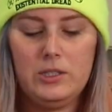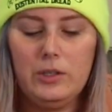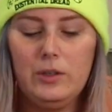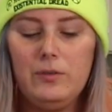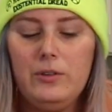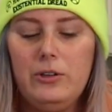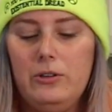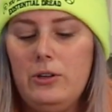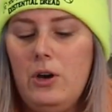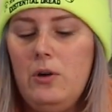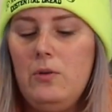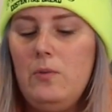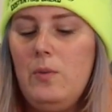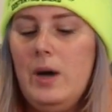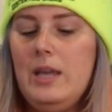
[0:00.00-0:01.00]
so if you
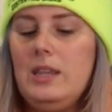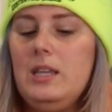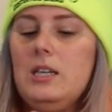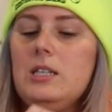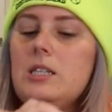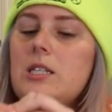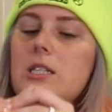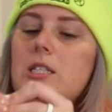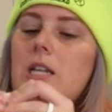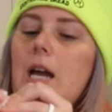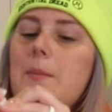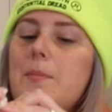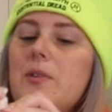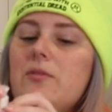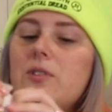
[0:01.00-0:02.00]
know what this
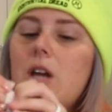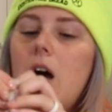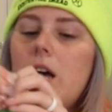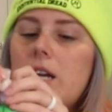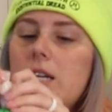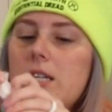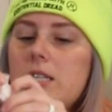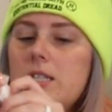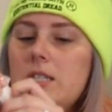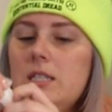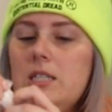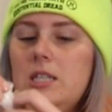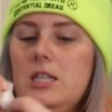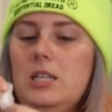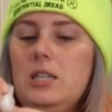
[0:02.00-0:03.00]
type of knot
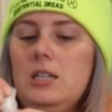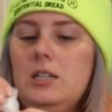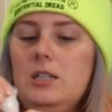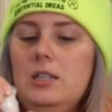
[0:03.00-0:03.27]
is,